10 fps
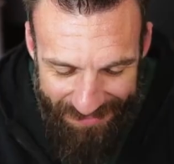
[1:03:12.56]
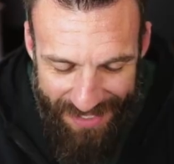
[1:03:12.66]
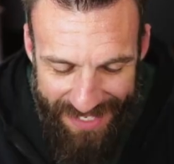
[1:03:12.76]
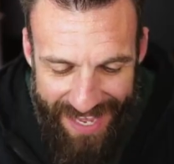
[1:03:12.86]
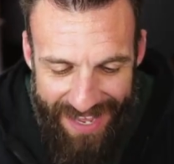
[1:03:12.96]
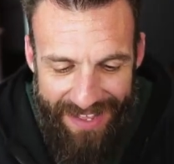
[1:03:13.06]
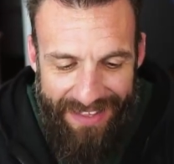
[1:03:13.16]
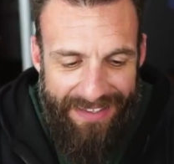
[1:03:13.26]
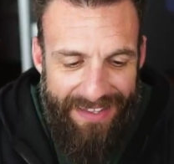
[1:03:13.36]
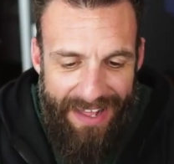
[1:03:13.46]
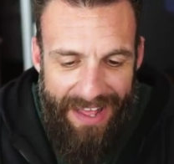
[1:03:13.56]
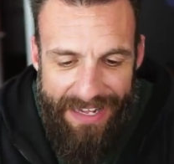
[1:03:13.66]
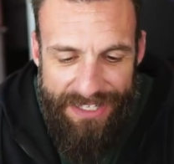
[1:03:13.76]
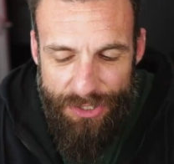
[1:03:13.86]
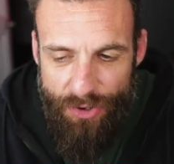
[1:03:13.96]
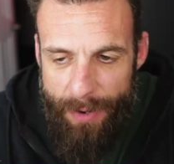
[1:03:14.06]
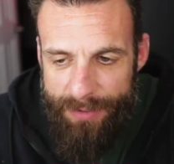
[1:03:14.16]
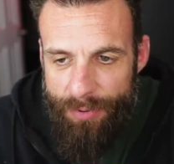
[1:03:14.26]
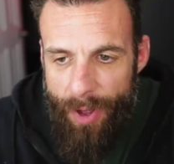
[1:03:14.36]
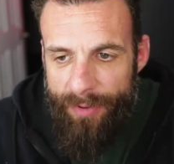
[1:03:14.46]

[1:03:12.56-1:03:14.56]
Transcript: But yeah, like, Instagram is probably